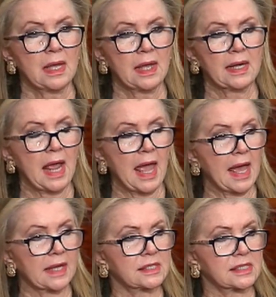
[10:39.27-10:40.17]
and
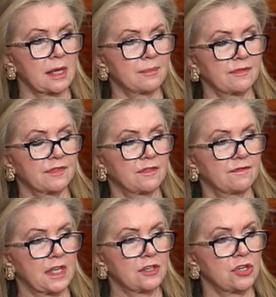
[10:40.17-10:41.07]
had some of the
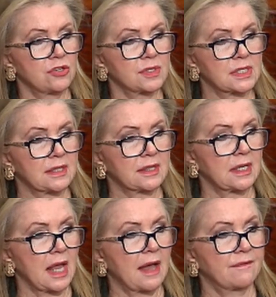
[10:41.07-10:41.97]
venues in the
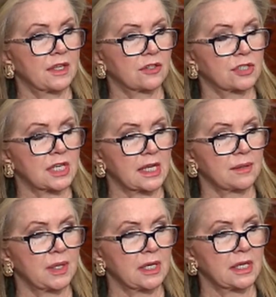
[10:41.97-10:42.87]
live
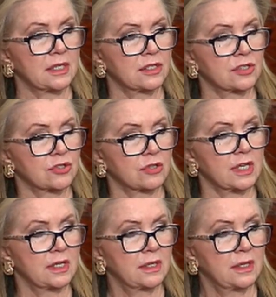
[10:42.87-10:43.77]
entertainment
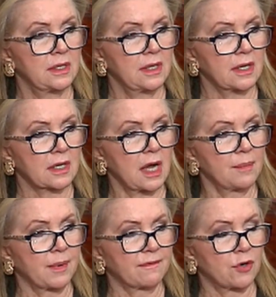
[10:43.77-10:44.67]
industry
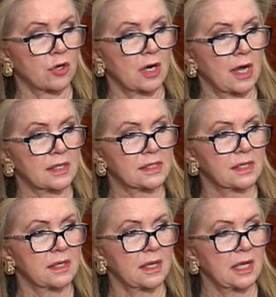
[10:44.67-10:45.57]
come before us.
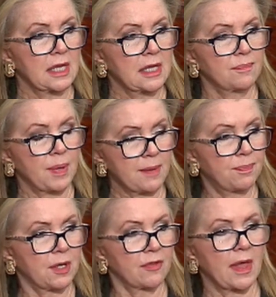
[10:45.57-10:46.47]

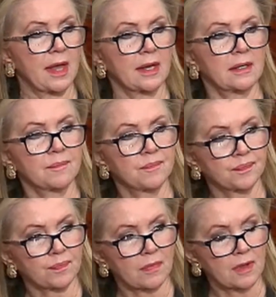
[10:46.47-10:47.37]
People that
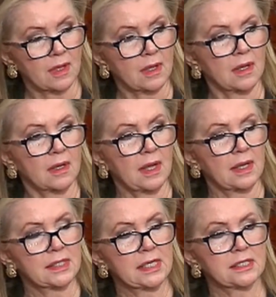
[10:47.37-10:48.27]

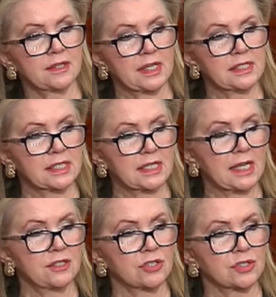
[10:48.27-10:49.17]
tend to these
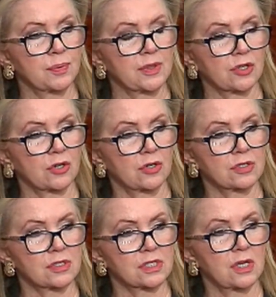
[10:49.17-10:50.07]
stages when the
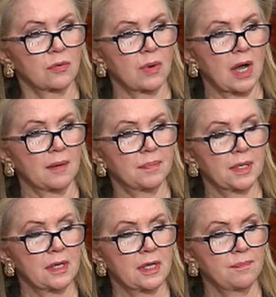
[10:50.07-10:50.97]
curtains go up,
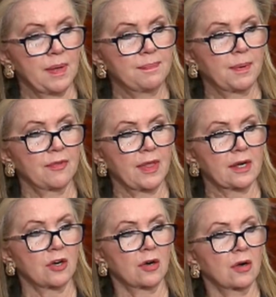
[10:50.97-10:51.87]
people that
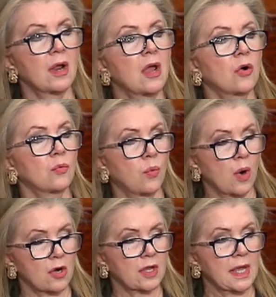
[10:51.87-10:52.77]
are
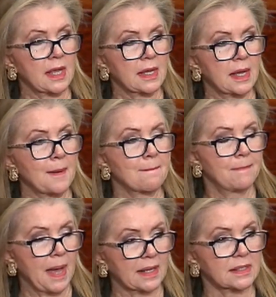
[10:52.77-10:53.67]
working
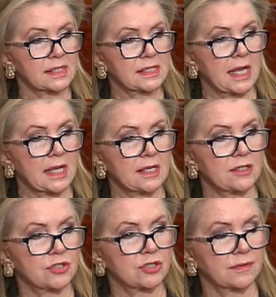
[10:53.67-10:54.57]

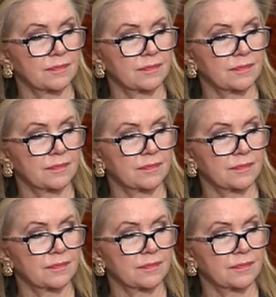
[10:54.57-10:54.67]
backstage.